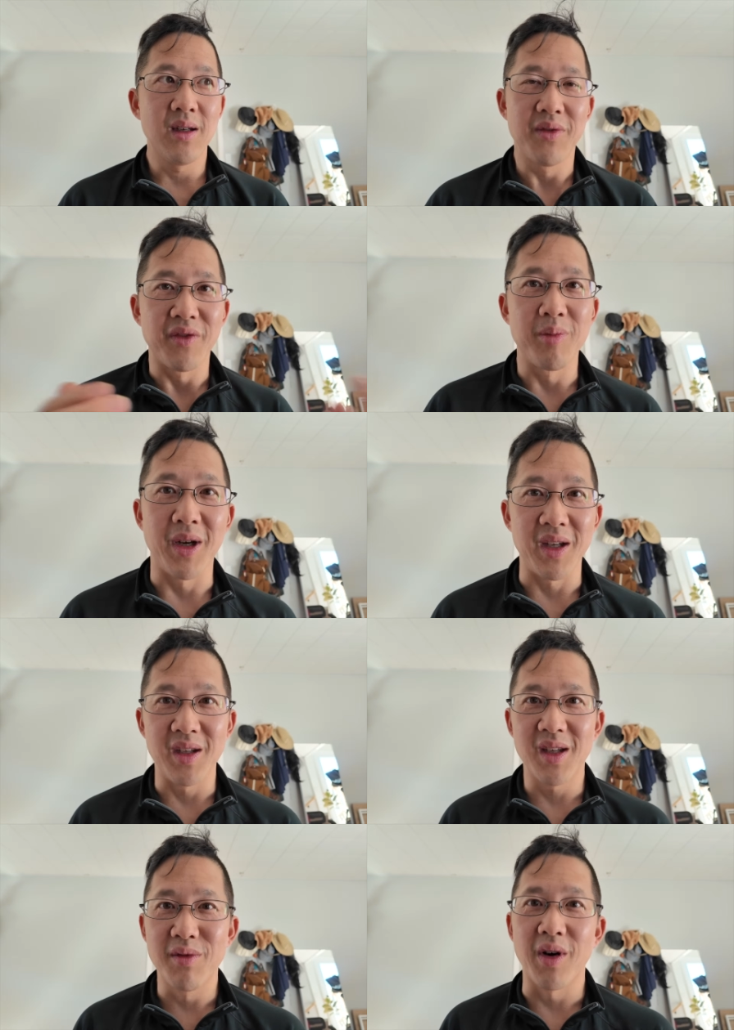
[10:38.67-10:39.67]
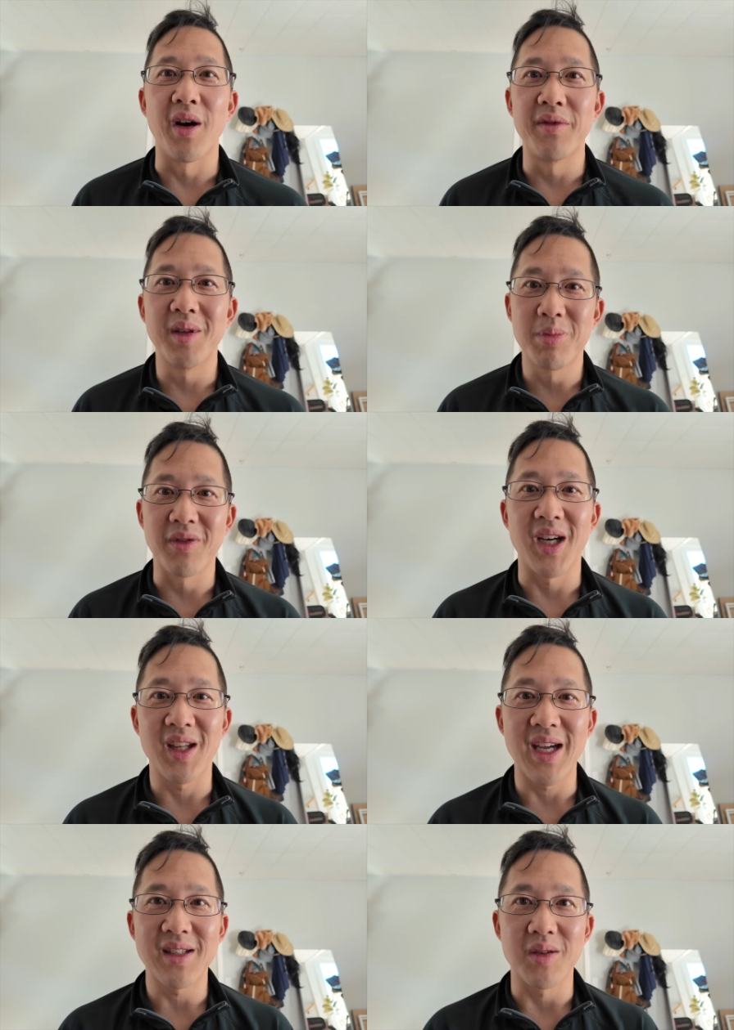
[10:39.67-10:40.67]
of everybody involved in
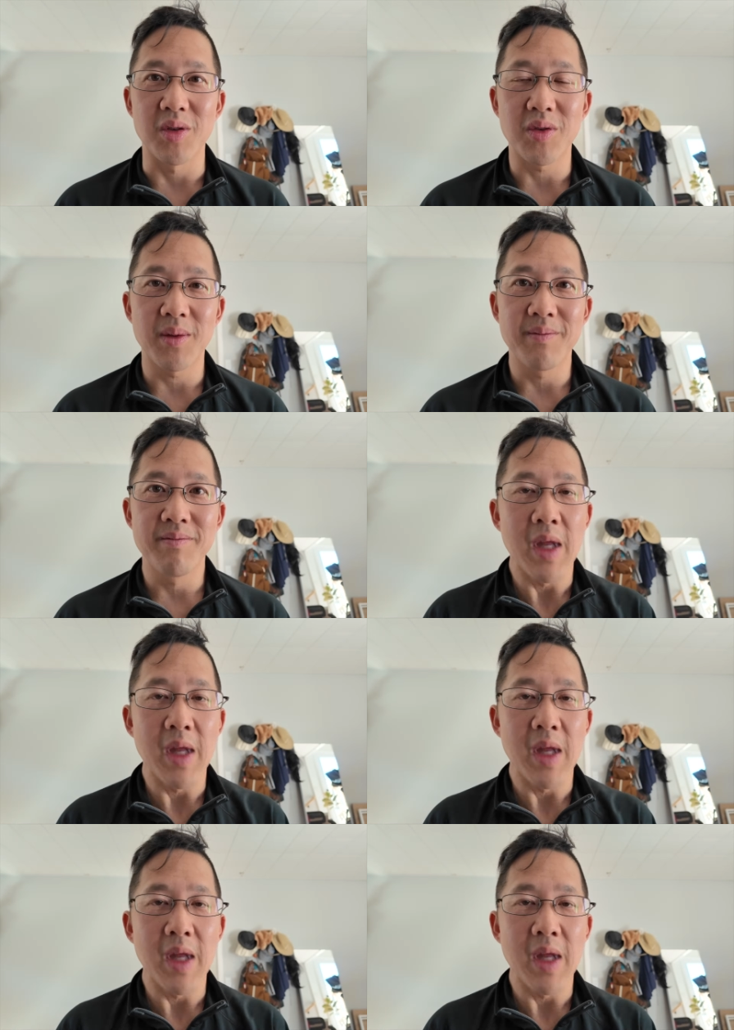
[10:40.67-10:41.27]
providing that surgery.